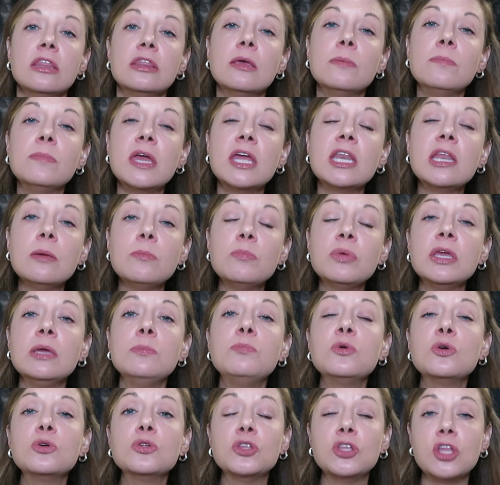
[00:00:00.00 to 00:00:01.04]
The minute
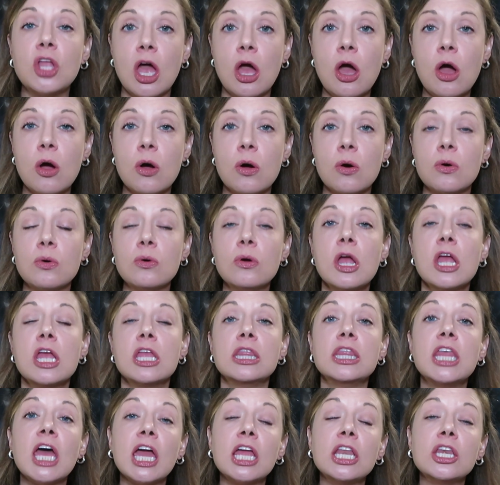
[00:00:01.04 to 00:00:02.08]
people know
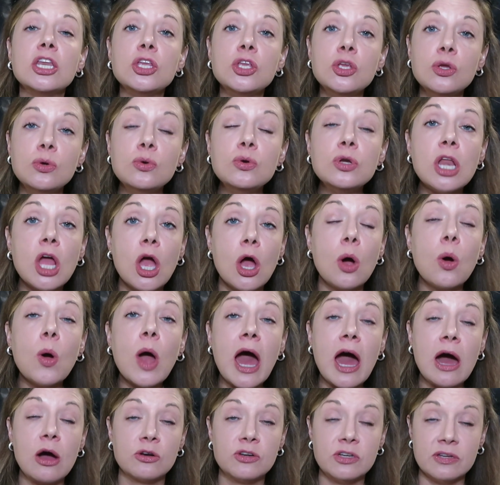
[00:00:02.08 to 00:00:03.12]
that you know
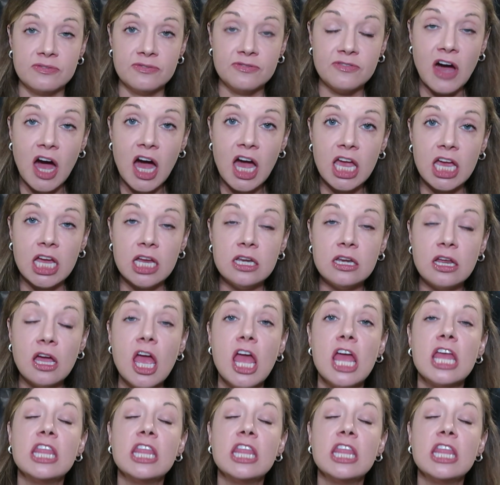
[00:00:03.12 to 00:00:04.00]
how to fight,